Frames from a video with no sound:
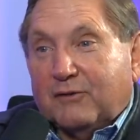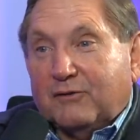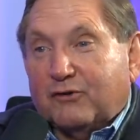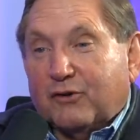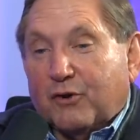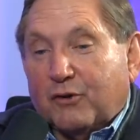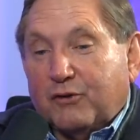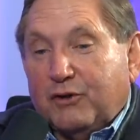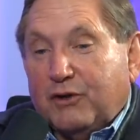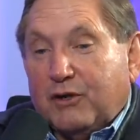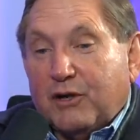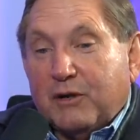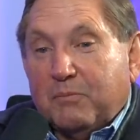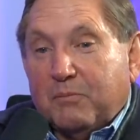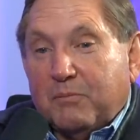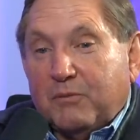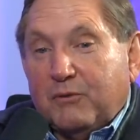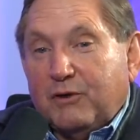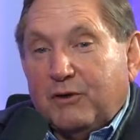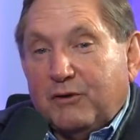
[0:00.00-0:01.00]
so you
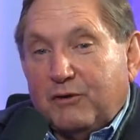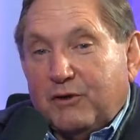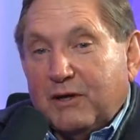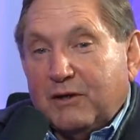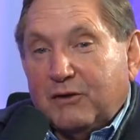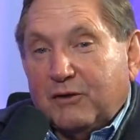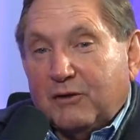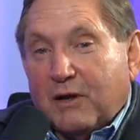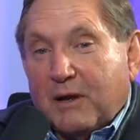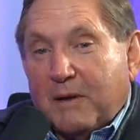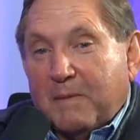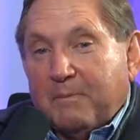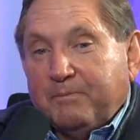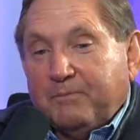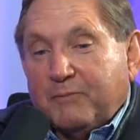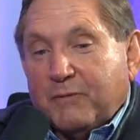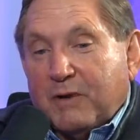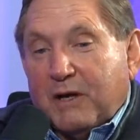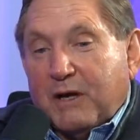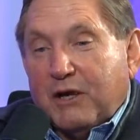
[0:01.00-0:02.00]
didn't.
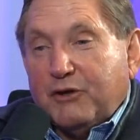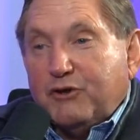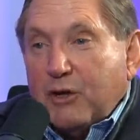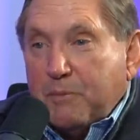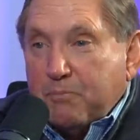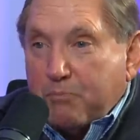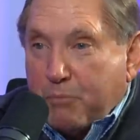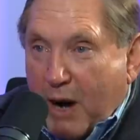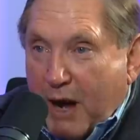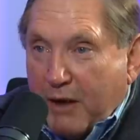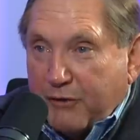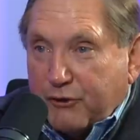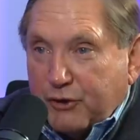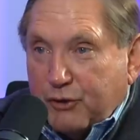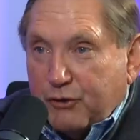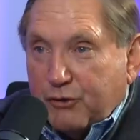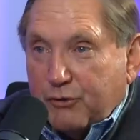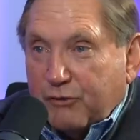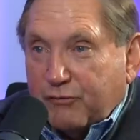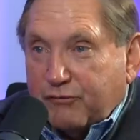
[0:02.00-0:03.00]
It didn't bother
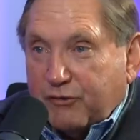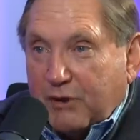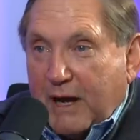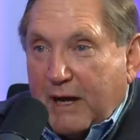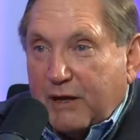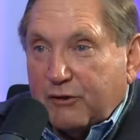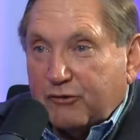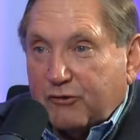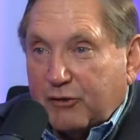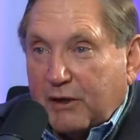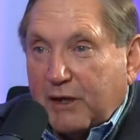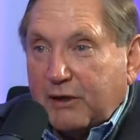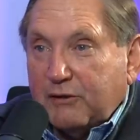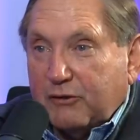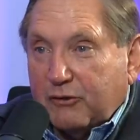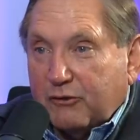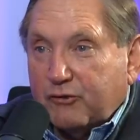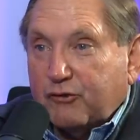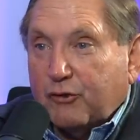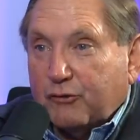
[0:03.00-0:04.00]
you to fly a
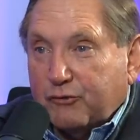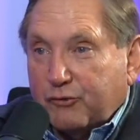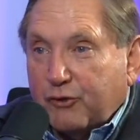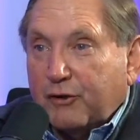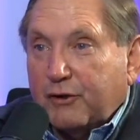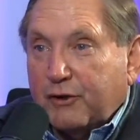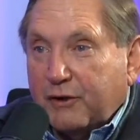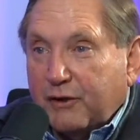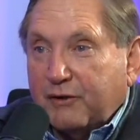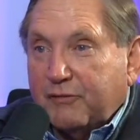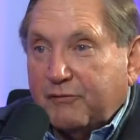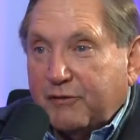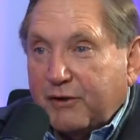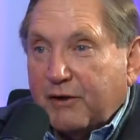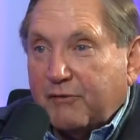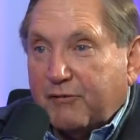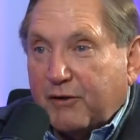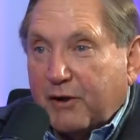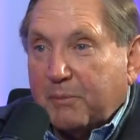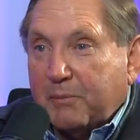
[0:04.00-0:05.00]
slightly slow turn in the
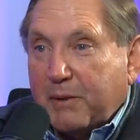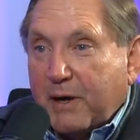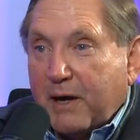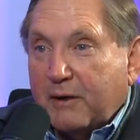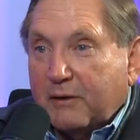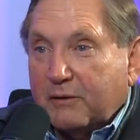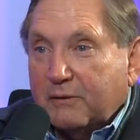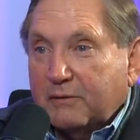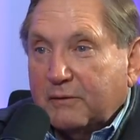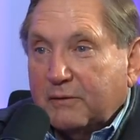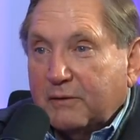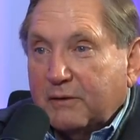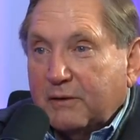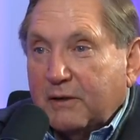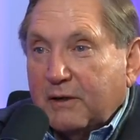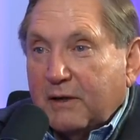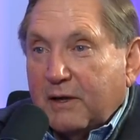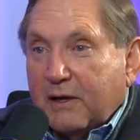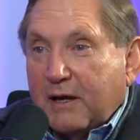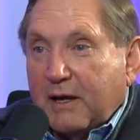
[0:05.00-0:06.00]
VFR pattern,
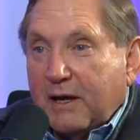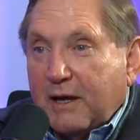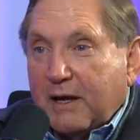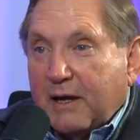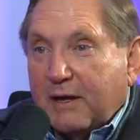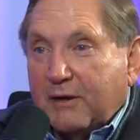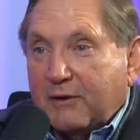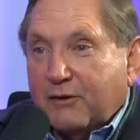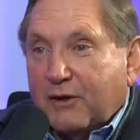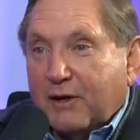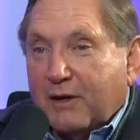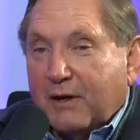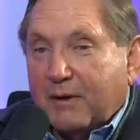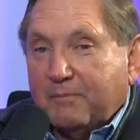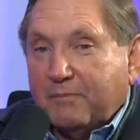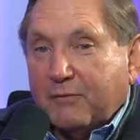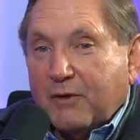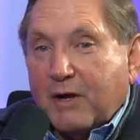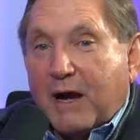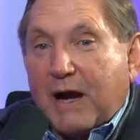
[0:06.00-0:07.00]
and
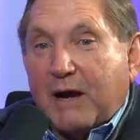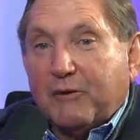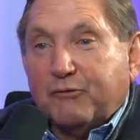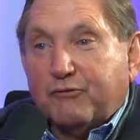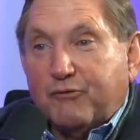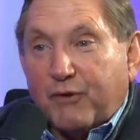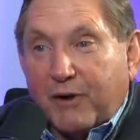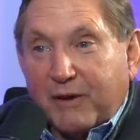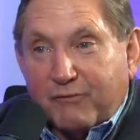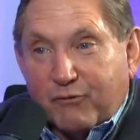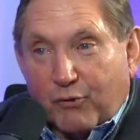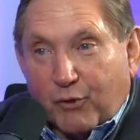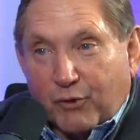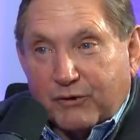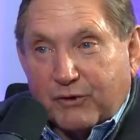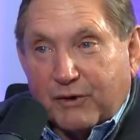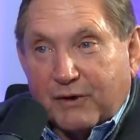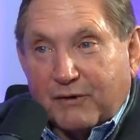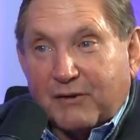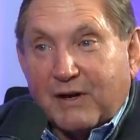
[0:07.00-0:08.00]
I was very
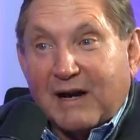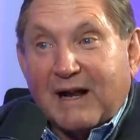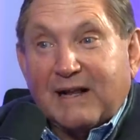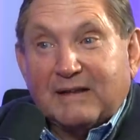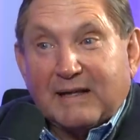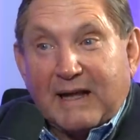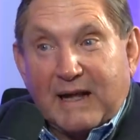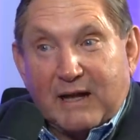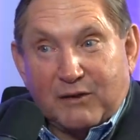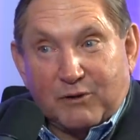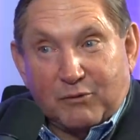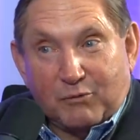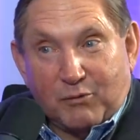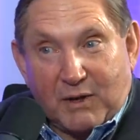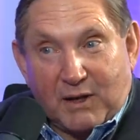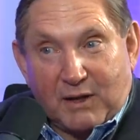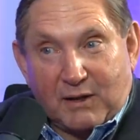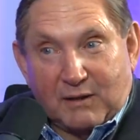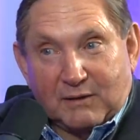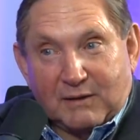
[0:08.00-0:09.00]
fortunate that I landed
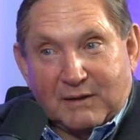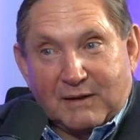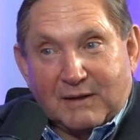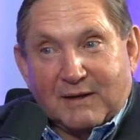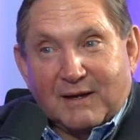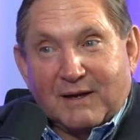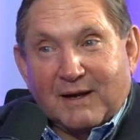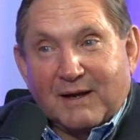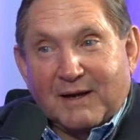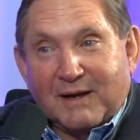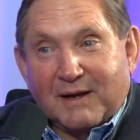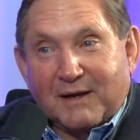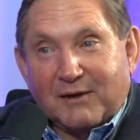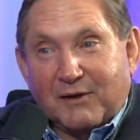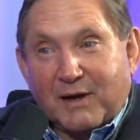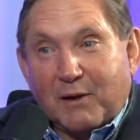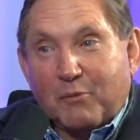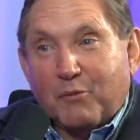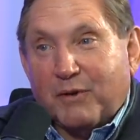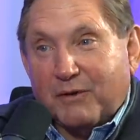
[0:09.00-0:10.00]
well,
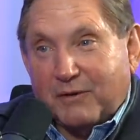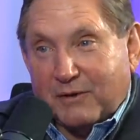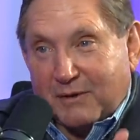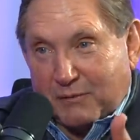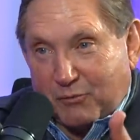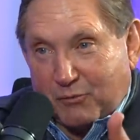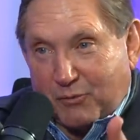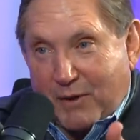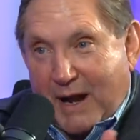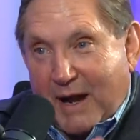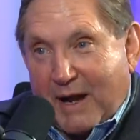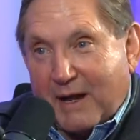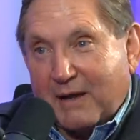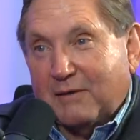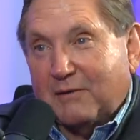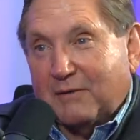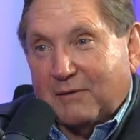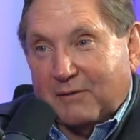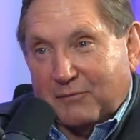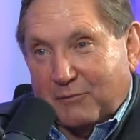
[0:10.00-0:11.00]
and I won the
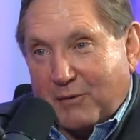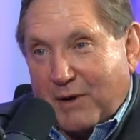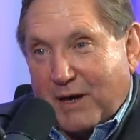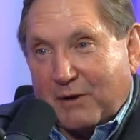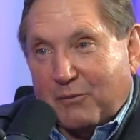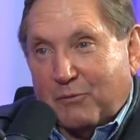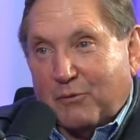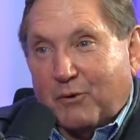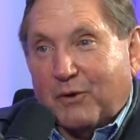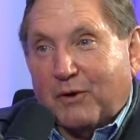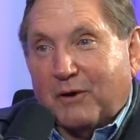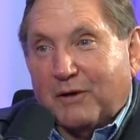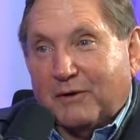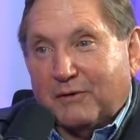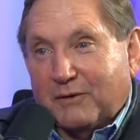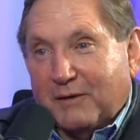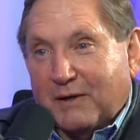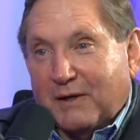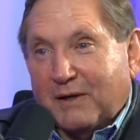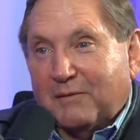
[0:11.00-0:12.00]
rag award,
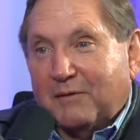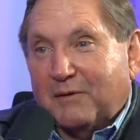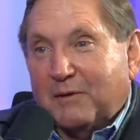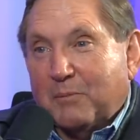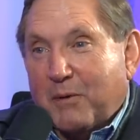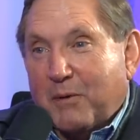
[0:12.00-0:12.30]
the